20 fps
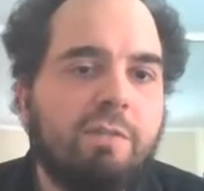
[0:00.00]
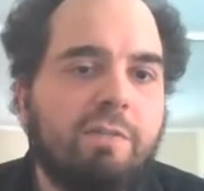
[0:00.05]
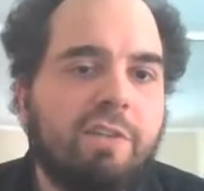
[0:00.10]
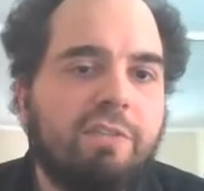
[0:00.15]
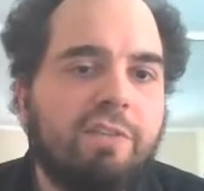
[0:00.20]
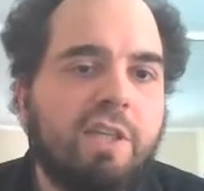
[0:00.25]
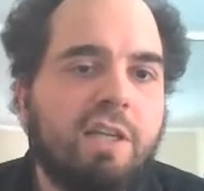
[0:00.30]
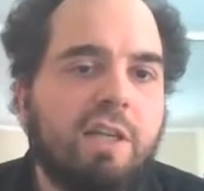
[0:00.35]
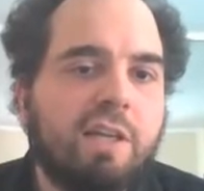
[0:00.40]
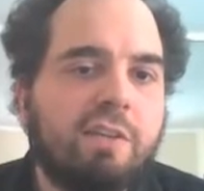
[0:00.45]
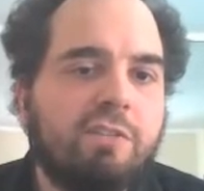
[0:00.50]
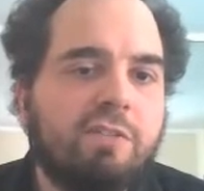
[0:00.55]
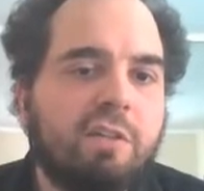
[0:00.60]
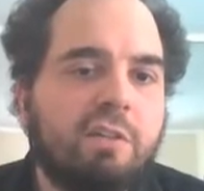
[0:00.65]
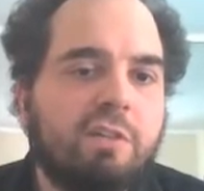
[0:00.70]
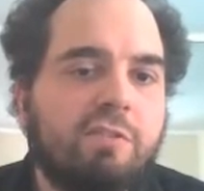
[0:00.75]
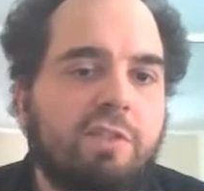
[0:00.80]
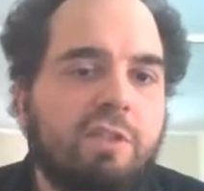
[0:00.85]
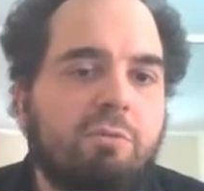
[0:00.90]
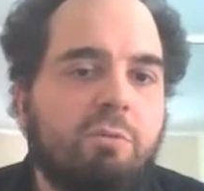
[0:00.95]
Here we see
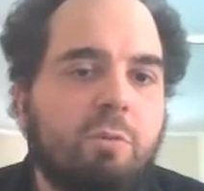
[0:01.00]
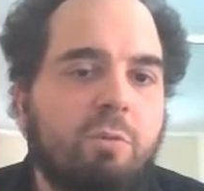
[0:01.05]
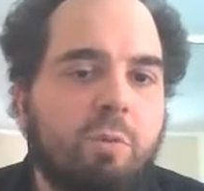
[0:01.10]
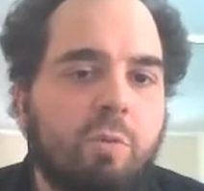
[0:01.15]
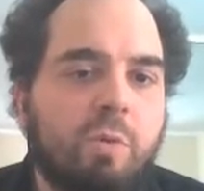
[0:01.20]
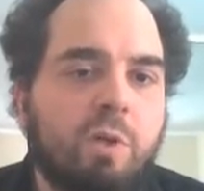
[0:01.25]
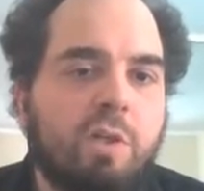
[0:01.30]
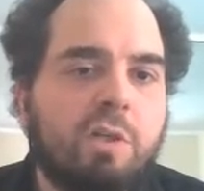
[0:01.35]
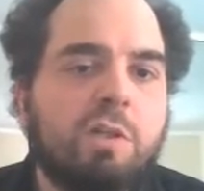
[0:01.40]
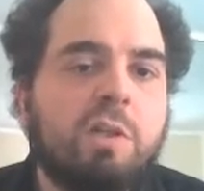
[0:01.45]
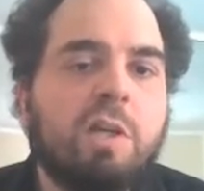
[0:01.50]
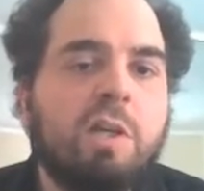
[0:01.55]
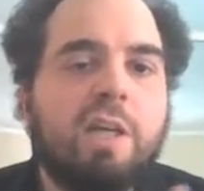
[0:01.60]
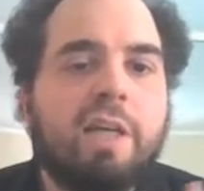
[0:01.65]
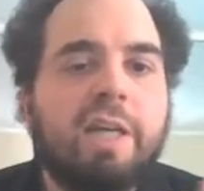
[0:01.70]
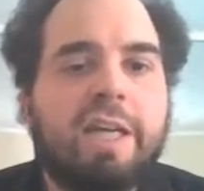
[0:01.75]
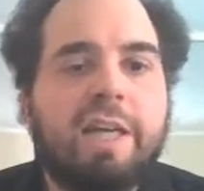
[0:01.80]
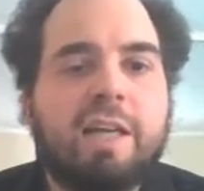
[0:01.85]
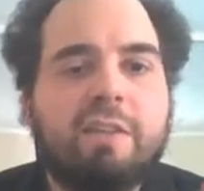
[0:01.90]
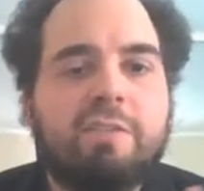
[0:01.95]
Luster 01
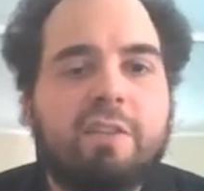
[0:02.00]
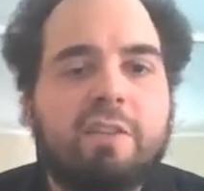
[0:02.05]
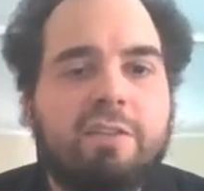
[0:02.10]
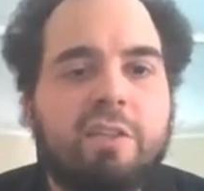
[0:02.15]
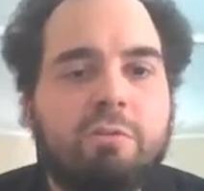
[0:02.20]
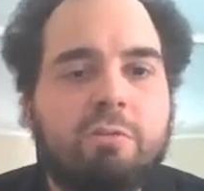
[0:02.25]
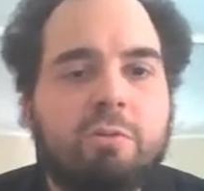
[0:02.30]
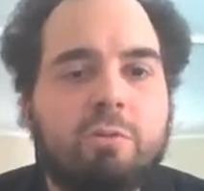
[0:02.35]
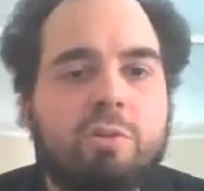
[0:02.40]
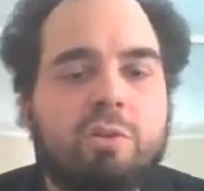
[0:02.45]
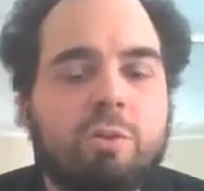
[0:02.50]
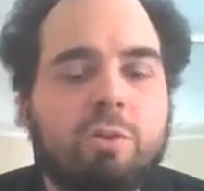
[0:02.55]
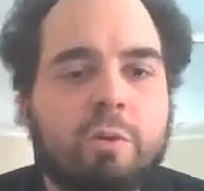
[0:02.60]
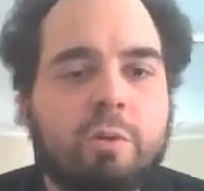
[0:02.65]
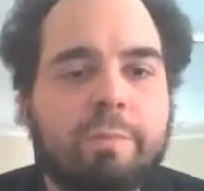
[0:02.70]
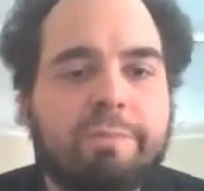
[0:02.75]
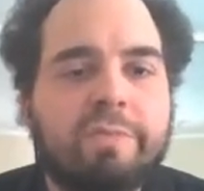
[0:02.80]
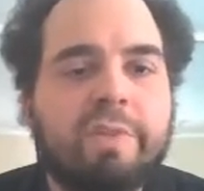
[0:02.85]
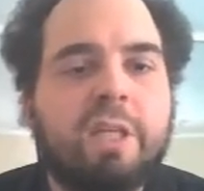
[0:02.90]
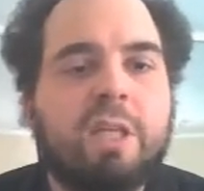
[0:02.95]
and Luster
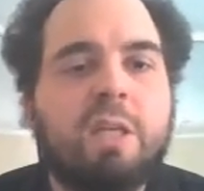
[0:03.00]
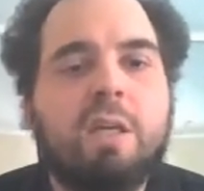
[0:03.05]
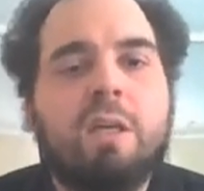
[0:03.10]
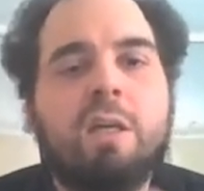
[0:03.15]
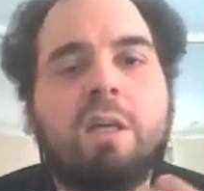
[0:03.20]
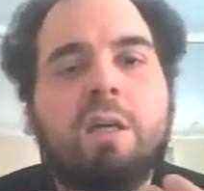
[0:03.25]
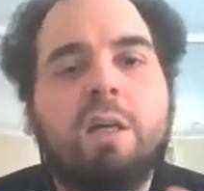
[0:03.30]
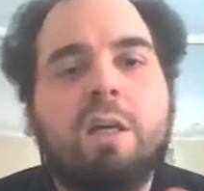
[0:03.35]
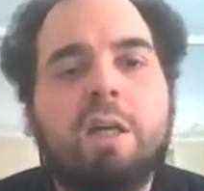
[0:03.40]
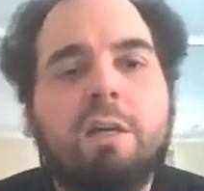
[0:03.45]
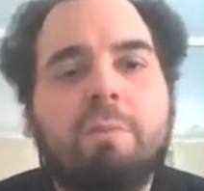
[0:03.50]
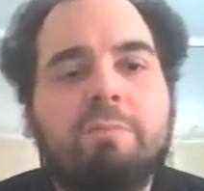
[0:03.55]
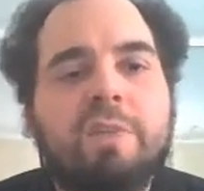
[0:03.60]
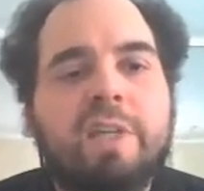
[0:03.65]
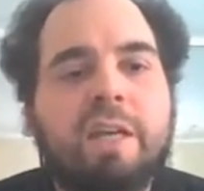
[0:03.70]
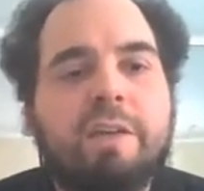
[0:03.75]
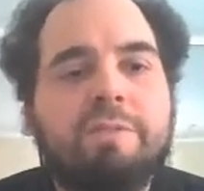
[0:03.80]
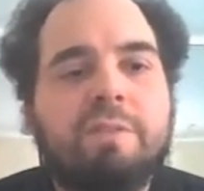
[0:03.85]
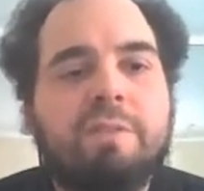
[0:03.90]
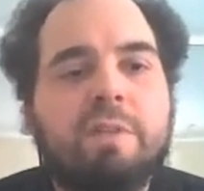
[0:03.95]
02.
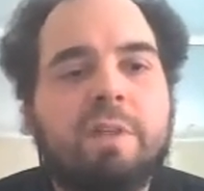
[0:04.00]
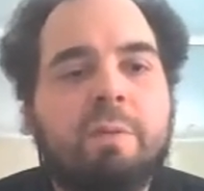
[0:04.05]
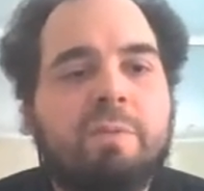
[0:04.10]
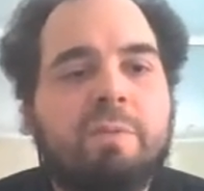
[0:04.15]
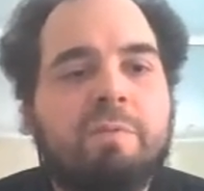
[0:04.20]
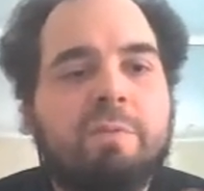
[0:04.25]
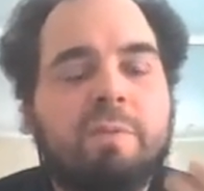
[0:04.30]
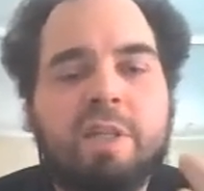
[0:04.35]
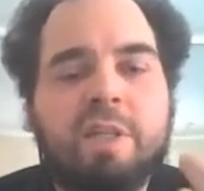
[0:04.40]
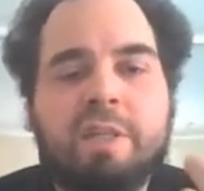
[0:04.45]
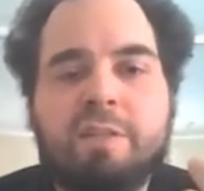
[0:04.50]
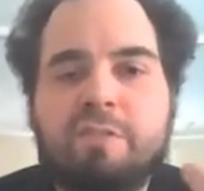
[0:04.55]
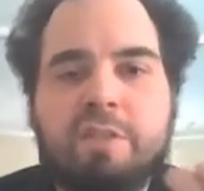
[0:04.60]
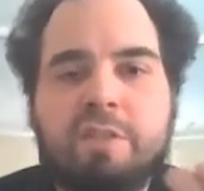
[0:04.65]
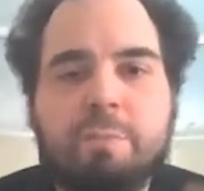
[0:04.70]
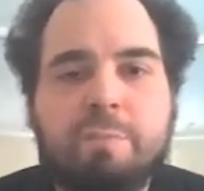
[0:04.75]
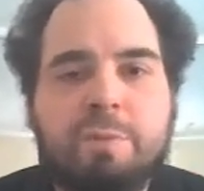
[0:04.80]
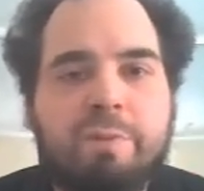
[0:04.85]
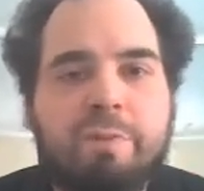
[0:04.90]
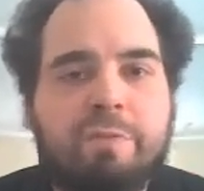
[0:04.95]
We have a
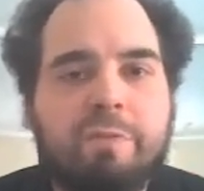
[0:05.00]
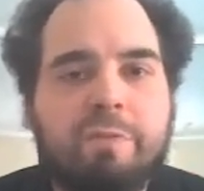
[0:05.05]
simple